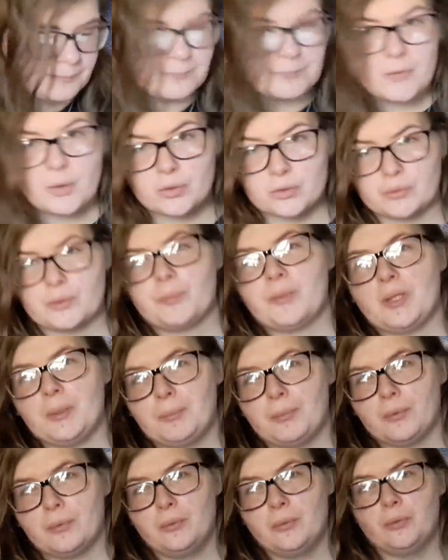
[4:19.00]
those were
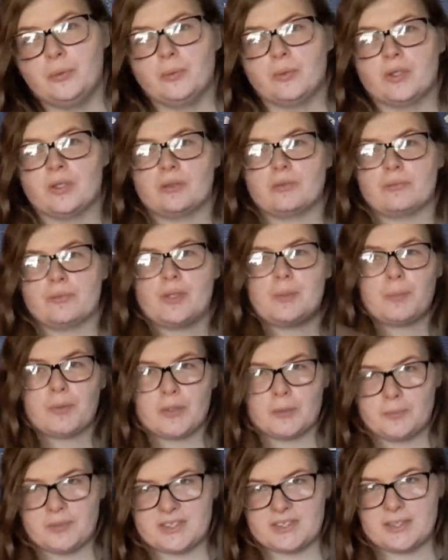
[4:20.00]
people who were
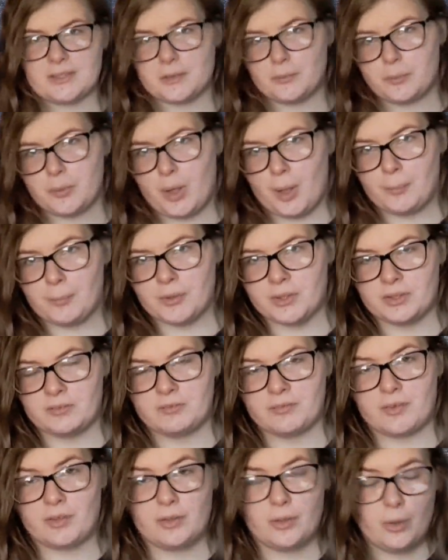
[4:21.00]
repurposing the property
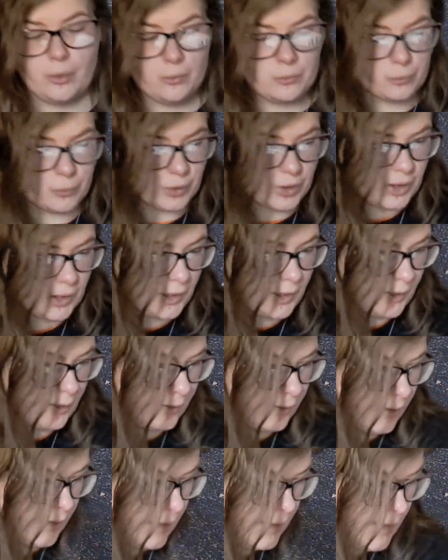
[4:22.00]
for their own work.
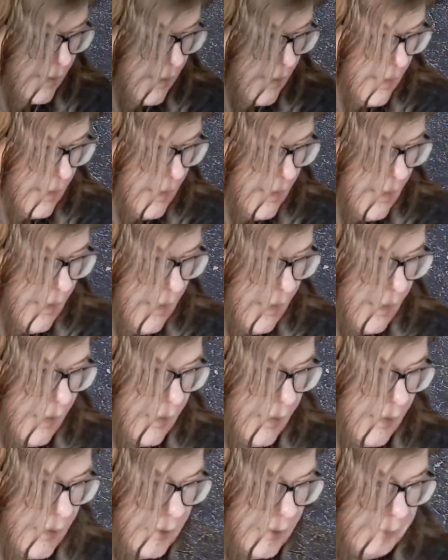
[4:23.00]

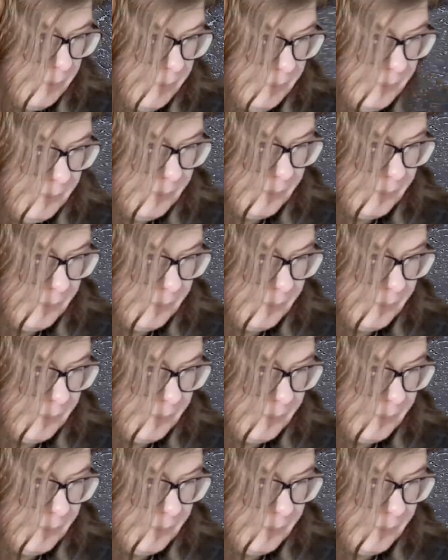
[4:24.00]
In